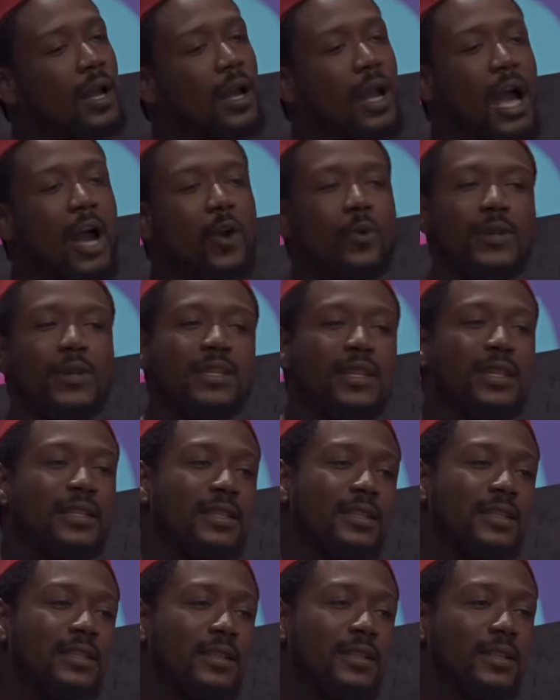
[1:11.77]
I always say
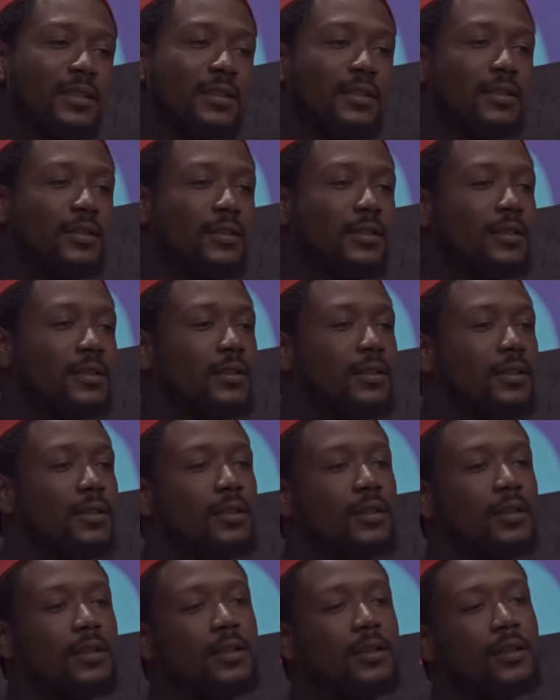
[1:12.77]
this thing,
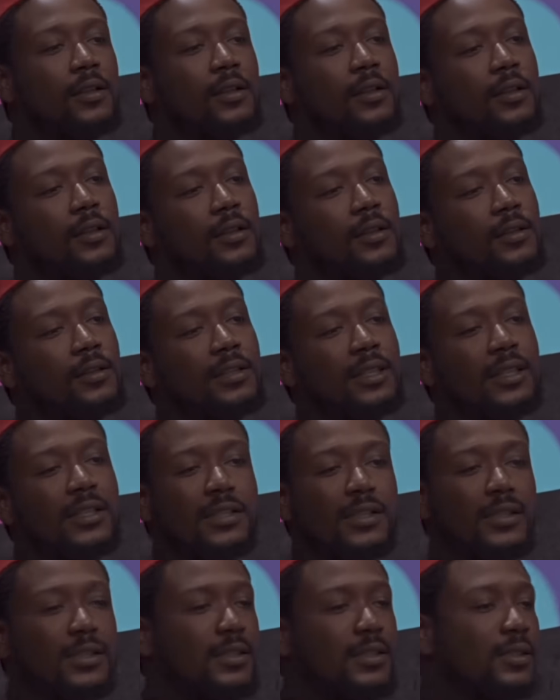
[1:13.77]

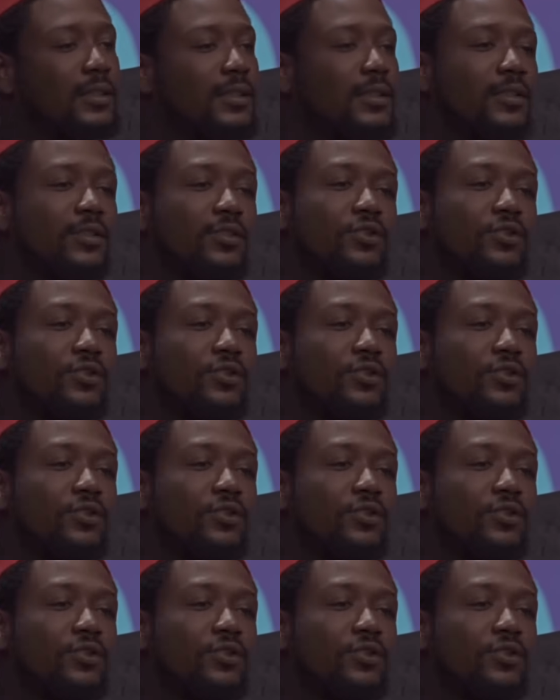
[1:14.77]
this